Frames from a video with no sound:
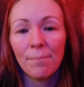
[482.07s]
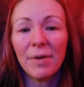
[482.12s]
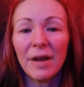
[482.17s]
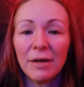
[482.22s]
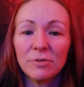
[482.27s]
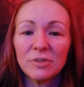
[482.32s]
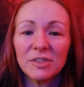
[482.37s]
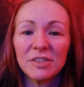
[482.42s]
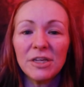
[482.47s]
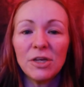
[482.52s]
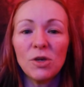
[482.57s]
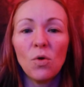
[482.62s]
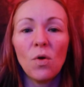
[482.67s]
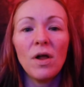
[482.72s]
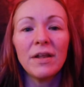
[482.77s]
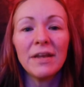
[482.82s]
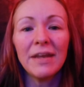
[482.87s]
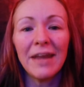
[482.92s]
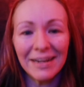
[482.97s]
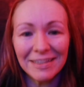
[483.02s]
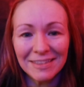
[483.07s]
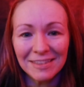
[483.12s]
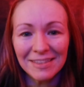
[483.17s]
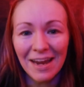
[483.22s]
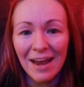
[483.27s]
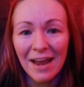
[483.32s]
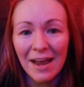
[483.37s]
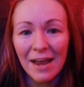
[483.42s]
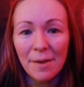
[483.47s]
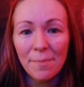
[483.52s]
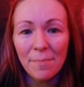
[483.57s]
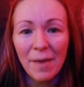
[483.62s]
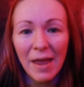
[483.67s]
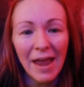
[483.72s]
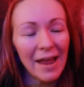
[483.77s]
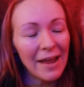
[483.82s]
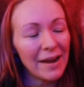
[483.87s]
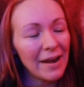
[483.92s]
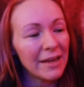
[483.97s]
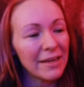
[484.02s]
But I will see you all next time
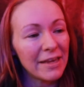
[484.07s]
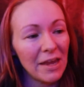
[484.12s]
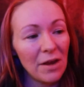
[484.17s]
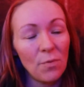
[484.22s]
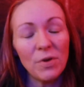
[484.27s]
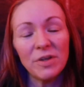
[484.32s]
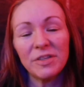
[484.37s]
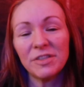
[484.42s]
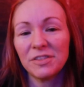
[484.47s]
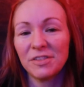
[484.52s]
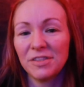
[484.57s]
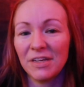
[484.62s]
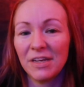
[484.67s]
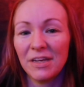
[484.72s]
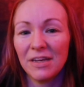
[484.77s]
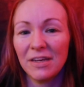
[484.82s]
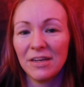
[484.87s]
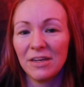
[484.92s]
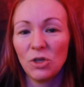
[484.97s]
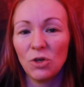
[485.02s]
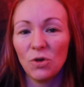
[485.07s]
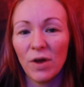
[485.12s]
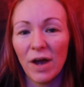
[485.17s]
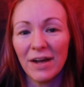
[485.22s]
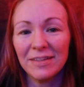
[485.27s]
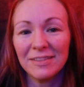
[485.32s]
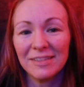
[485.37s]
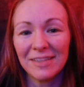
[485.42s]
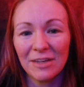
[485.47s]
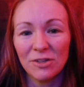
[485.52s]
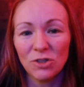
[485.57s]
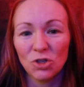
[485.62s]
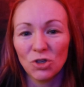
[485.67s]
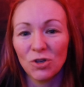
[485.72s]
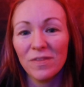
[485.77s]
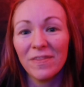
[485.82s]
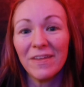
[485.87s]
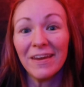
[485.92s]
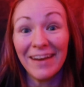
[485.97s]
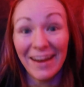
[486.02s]
and I can't wait to see you guys
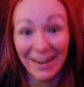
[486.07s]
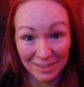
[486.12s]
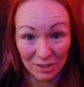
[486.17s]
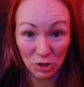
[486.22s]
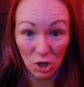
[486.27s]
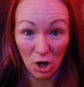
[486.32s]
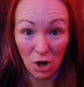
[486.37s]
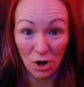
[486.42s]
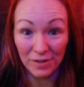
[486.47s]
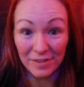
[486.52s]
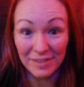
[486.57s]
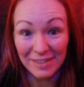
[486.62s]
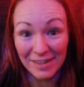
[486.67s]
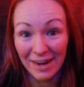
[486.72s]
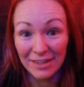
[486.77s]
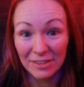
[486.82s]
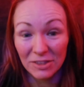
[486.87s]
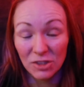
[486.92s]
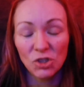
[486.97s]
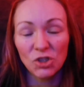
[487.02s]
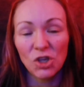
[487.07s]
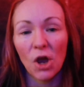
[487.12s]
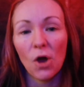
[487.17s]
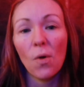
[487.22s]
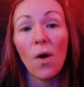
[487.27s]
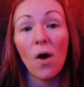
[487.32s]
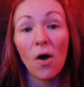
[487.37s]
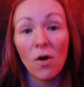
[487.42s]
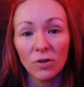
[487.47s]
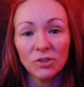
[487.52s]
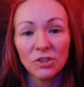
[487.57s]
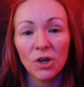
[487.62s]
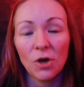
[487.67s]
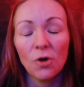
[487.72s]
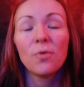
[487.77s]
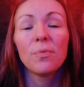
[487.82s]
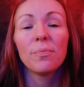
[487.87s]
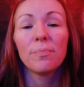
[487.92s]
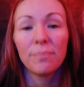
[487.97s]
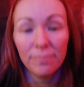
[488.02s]
enter the next contest. So
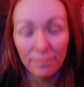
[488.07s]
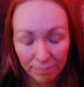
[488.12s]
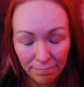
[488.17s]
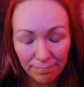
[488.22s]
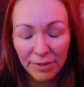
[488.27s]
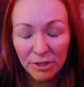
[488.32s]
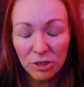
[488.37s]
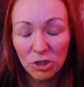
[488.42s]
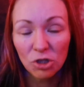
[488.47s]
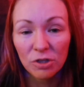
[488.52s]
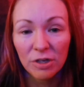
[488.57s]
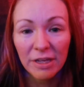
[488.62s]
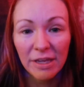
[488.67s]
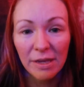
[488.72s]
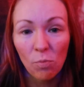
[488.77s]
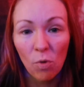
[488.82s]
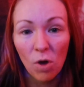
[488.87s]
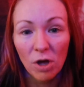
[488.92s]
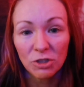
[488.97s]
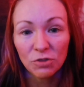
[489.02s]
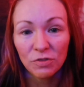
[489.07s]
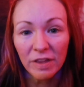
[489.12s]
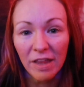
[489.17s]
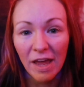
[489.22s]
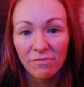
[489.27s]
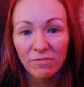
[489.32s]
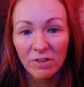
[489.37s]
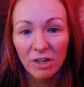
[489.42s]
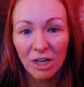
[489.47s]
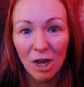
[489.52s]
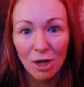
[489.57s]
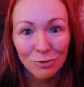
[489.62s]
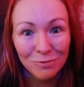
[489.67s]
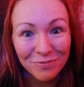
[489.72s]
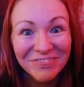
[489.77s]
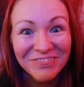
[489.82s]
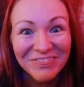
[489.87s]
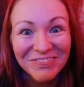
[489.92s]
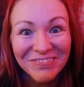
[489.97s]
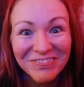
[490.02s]
also be sure to keep watch for that video.
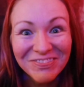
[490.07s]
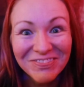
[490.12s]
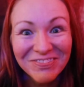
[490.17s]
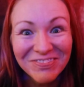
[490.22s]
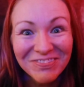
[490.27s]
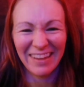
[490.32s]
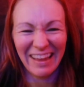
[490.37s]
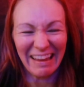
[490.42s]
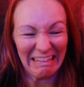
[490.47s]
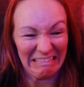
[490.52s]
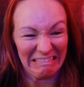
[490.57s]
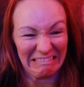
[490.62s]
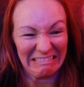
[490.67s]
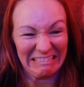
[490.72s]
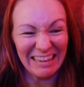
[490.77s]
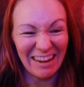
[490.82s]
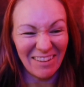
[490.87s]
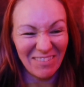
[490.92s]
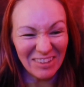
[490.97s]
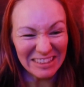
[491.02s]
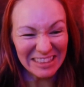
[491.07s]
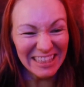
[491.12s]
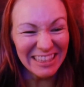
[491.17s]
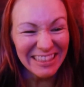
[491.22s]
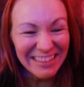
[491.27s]
I don't know what that was.